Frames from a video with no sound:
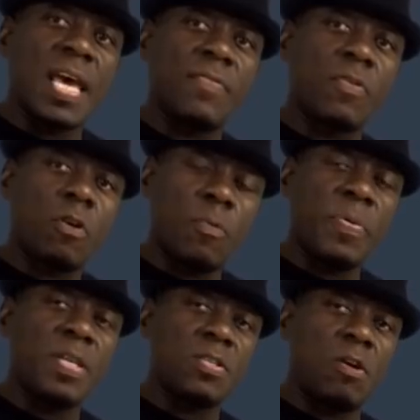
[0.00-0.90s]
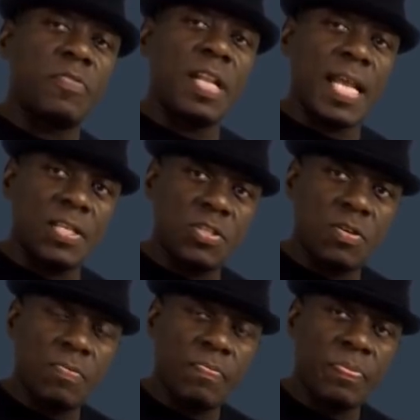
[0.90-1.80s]
have copies of the
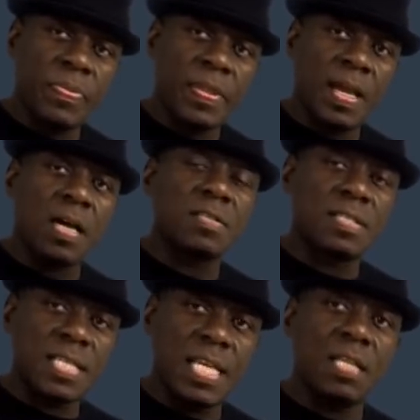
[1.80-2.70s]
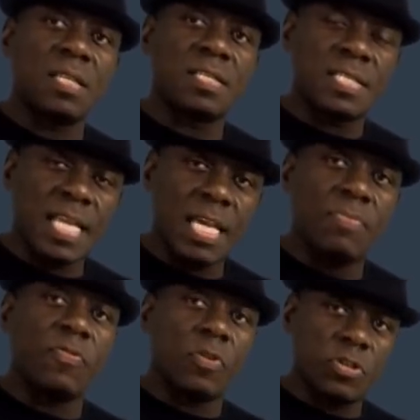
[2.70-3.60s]
ledger are seeing the
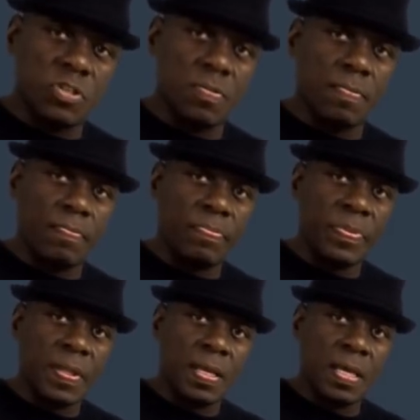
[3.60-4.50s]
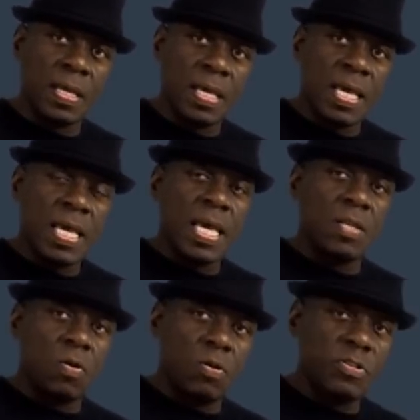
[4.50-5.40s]
same version
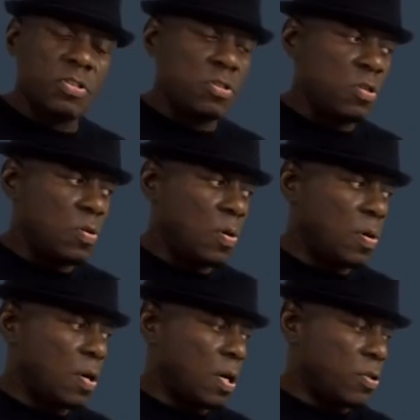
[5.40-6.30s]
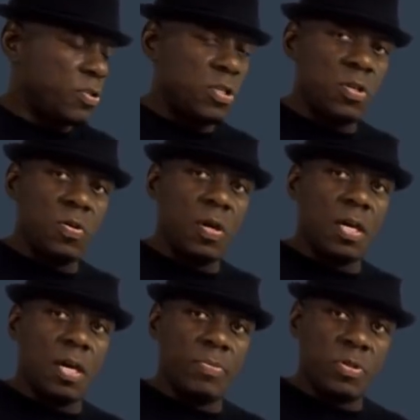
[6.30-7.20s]
in order to do
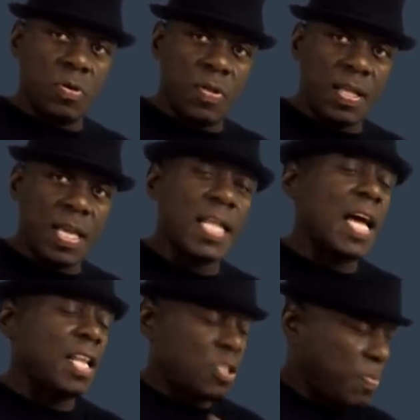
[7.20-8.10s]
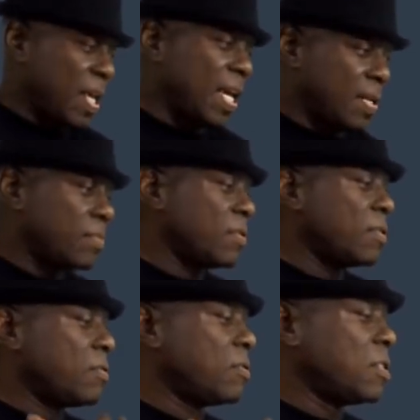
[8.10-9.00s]
that. And I'll explain
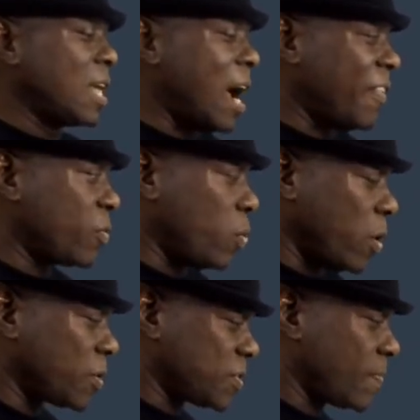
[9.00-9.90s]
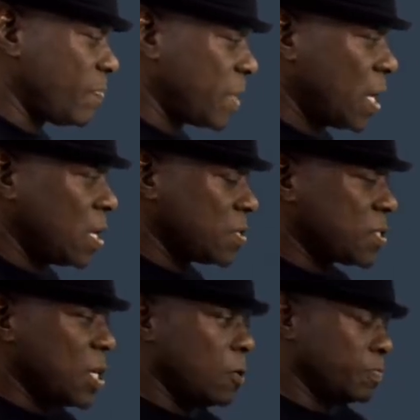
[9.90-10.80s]
how that works.
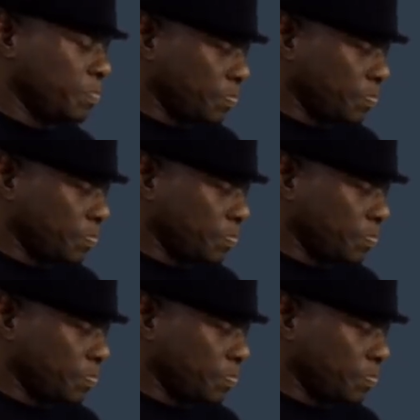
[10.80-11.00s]
So